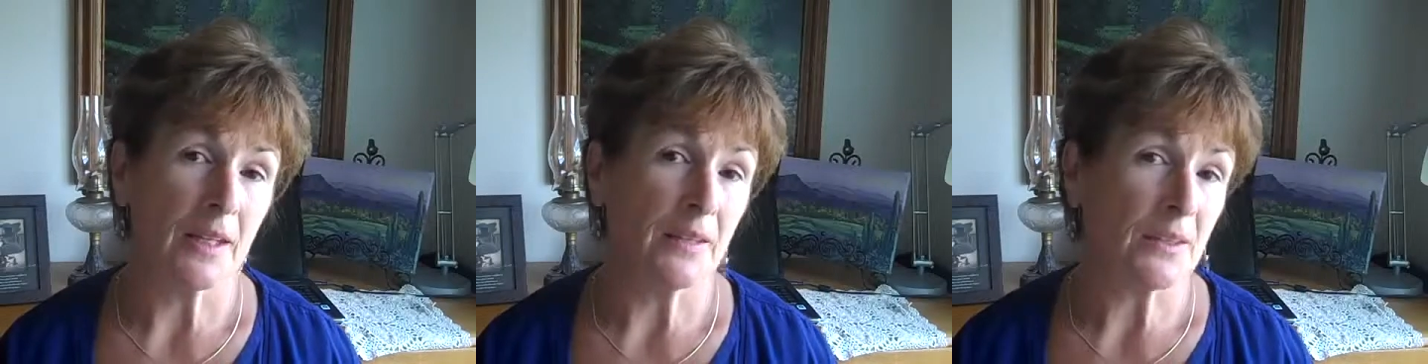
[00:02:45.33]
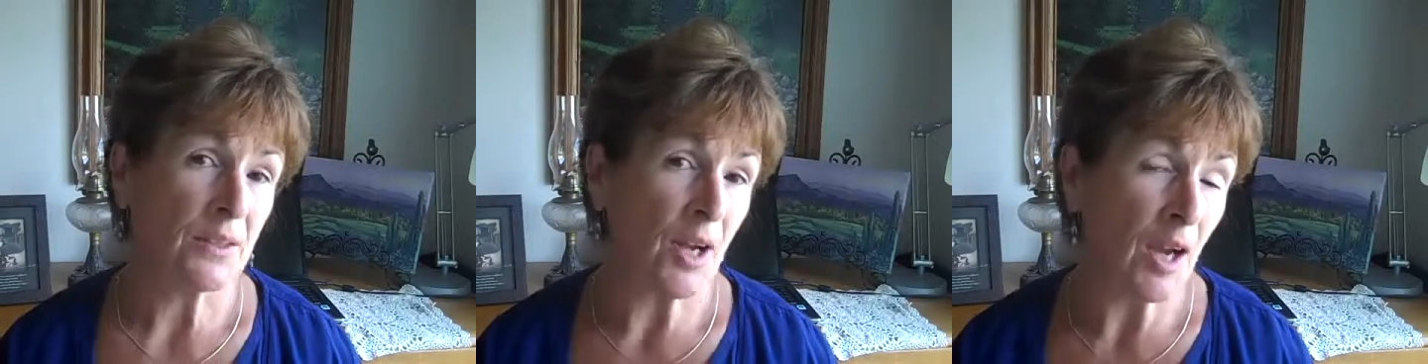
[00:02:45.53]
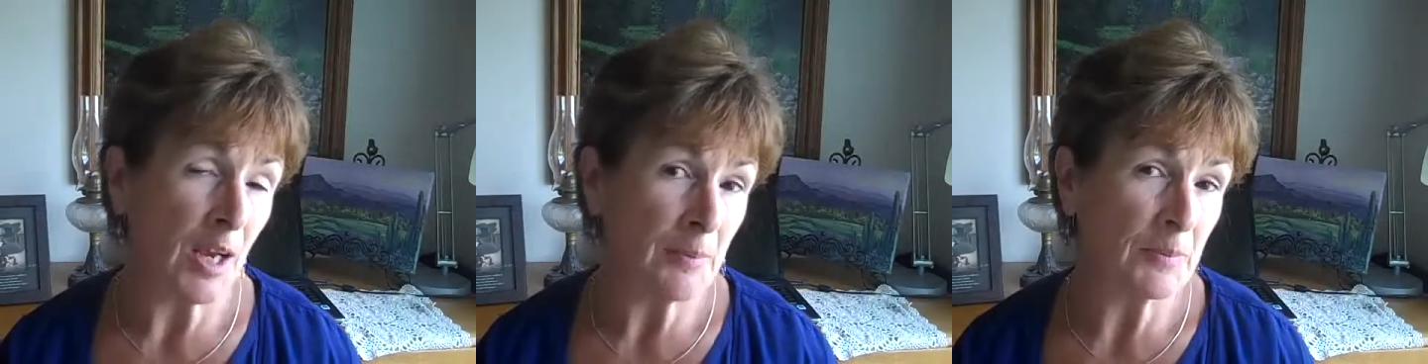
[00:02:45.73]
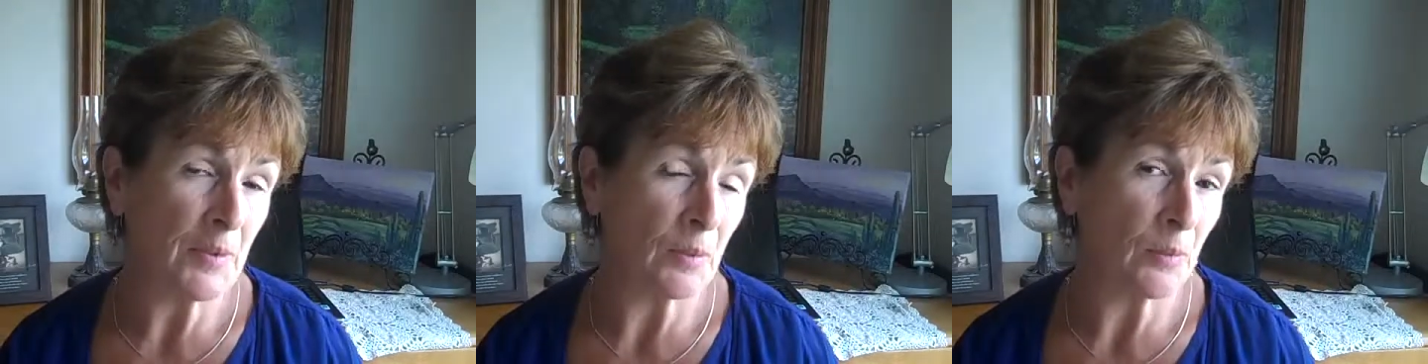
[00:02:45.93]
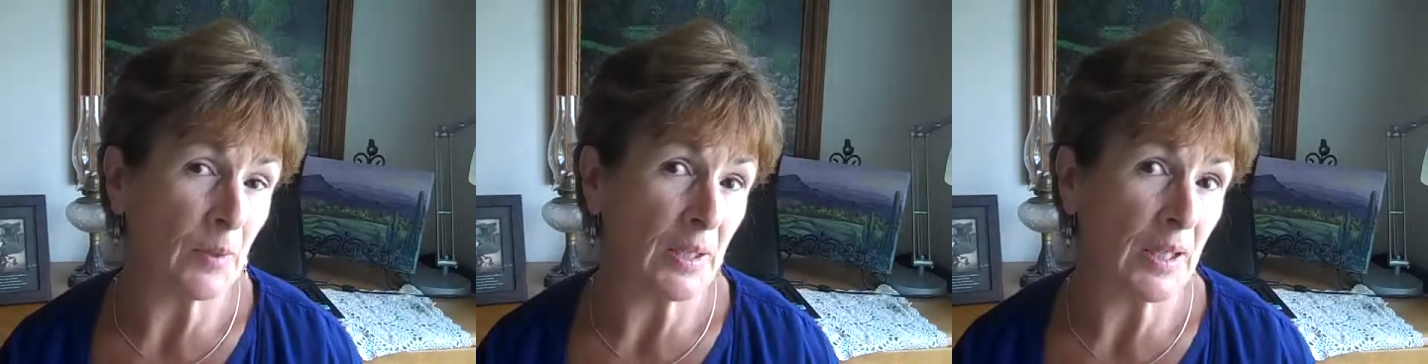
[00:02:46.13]
In the time
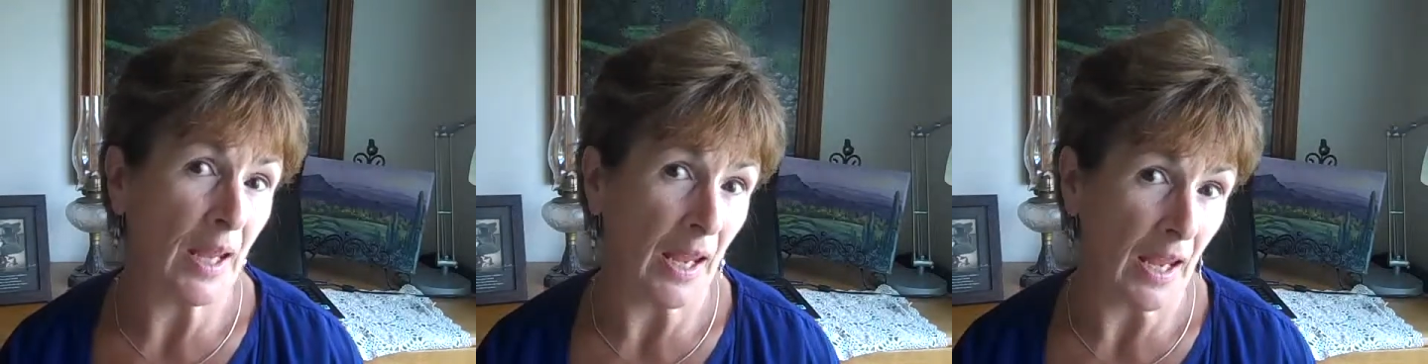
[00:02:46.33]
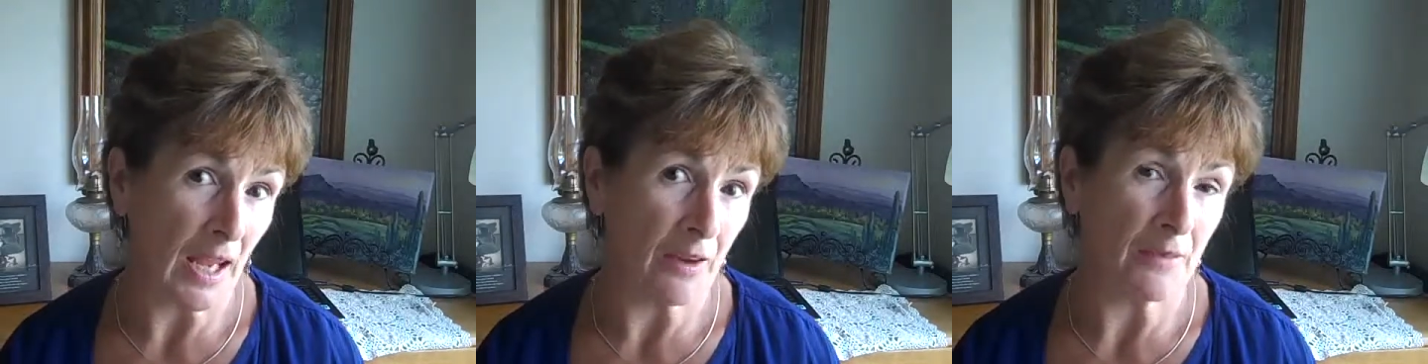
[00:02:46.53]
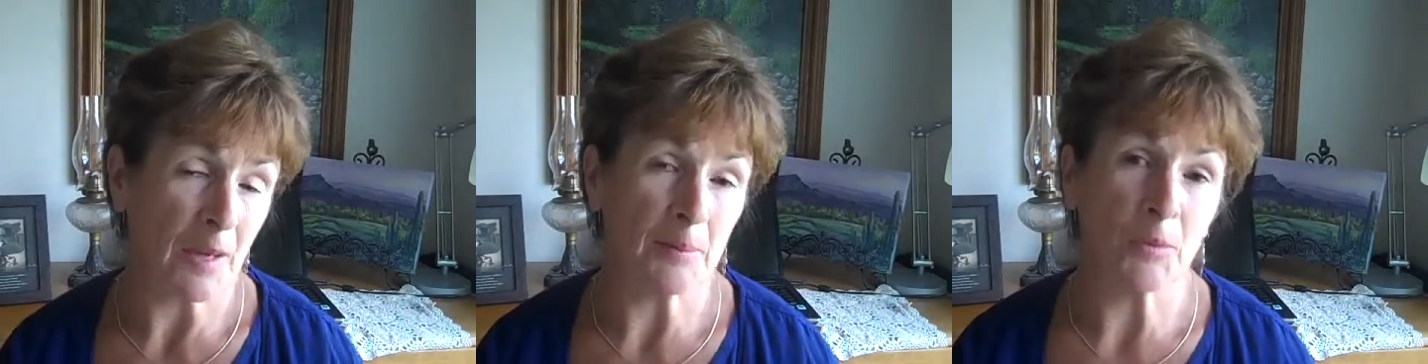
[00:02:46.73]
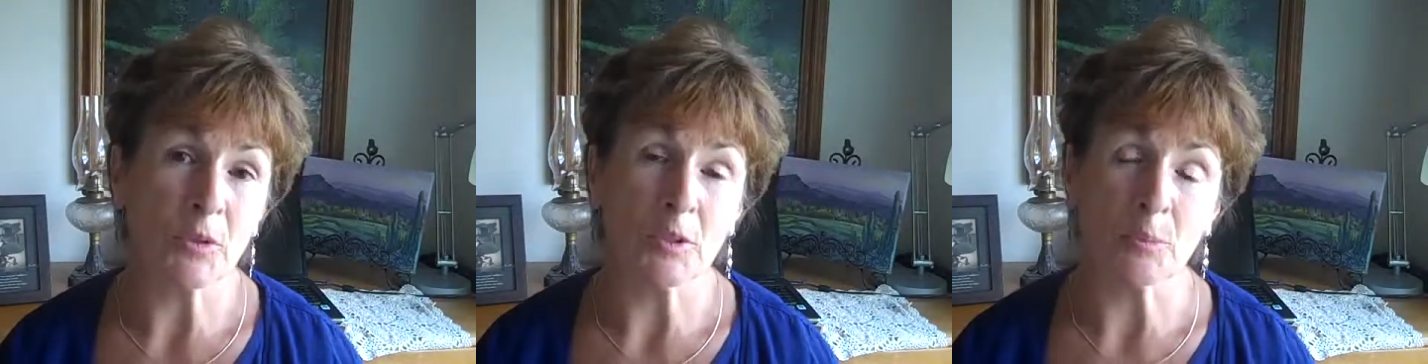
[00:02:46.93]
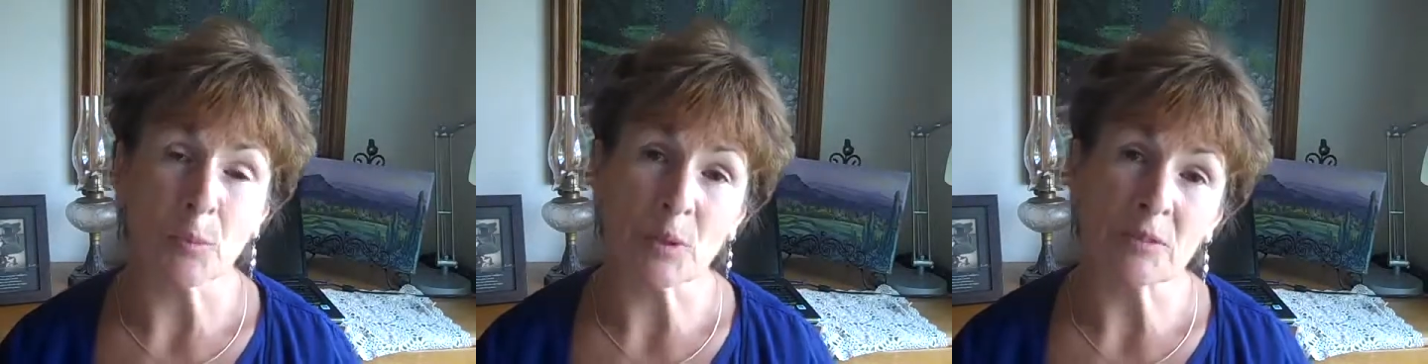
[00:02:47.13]
that we have, I'm
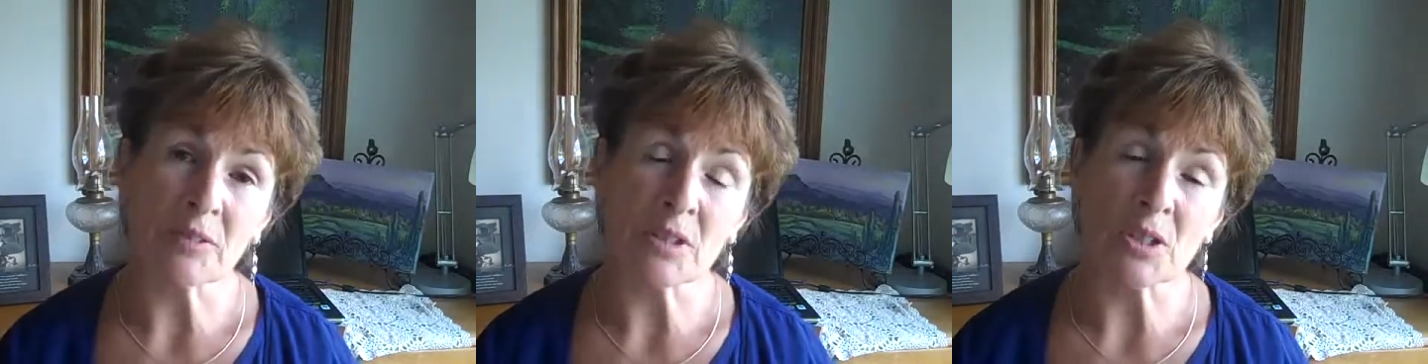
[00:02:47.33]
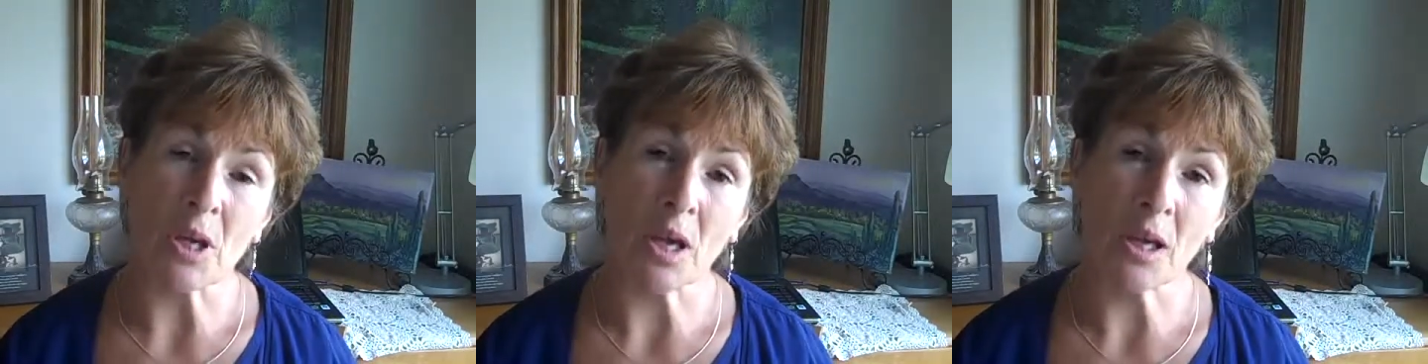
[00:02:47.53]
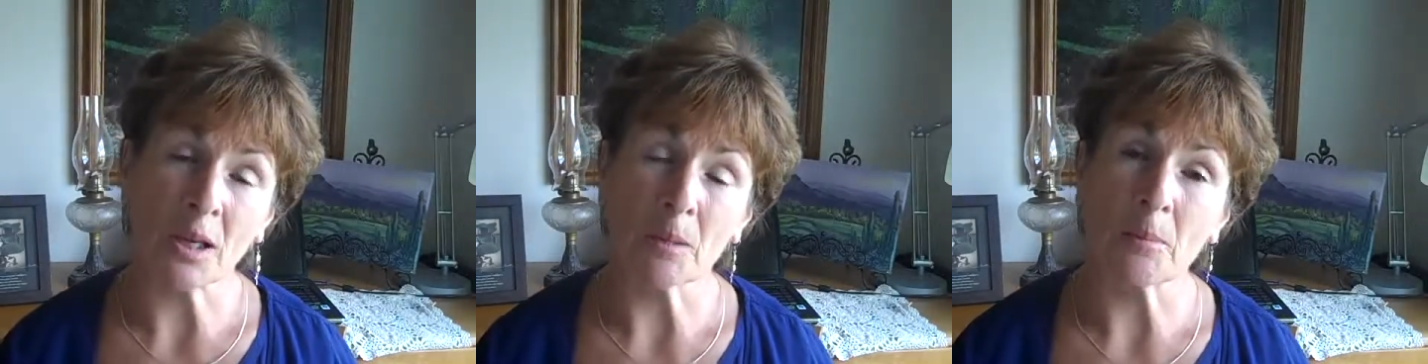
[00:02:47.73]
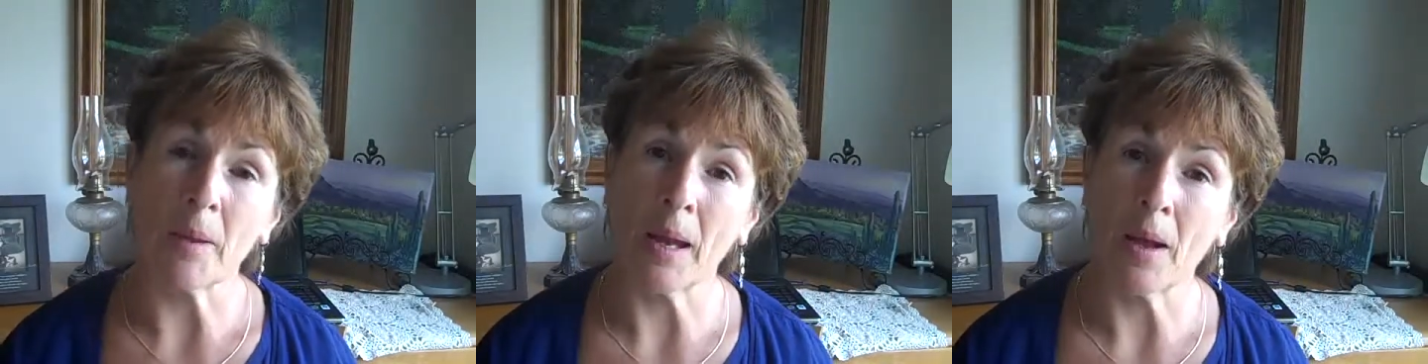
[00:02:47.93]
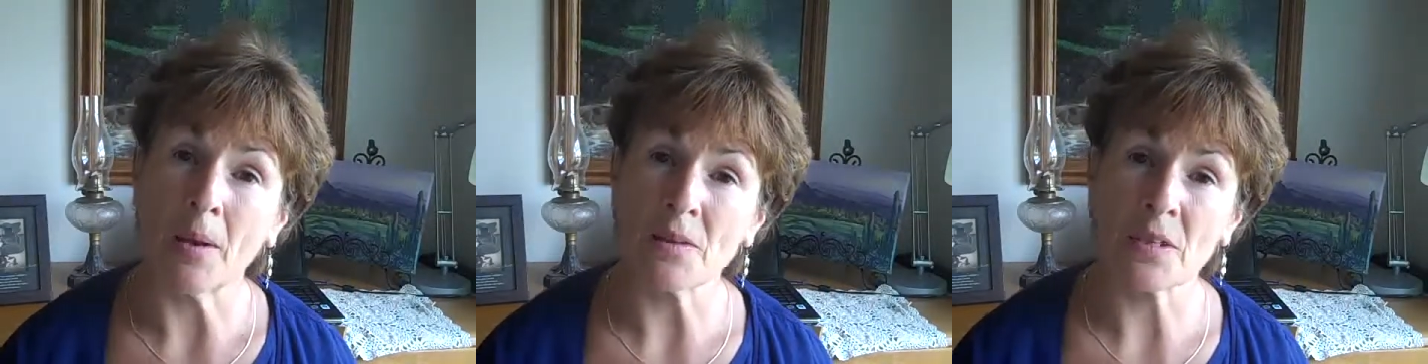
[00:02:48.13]
going to briefly talk
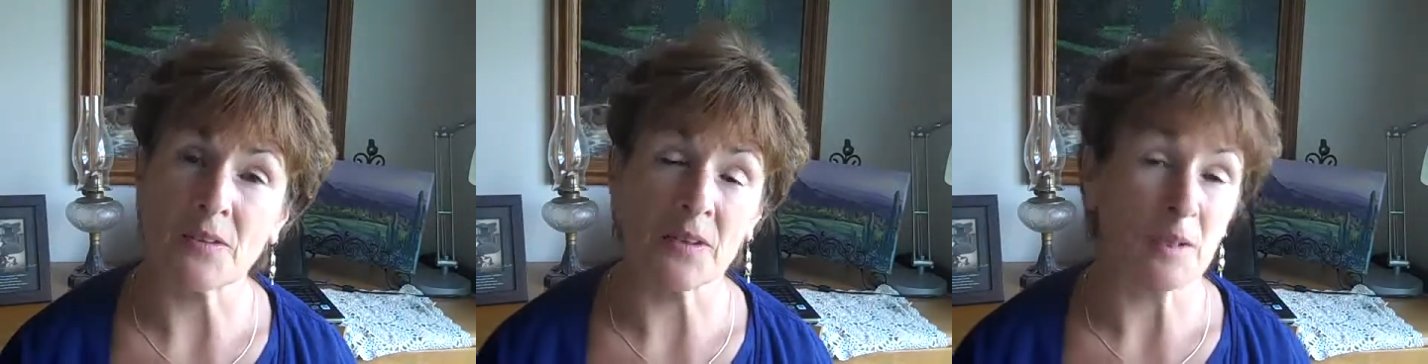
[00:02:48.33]
about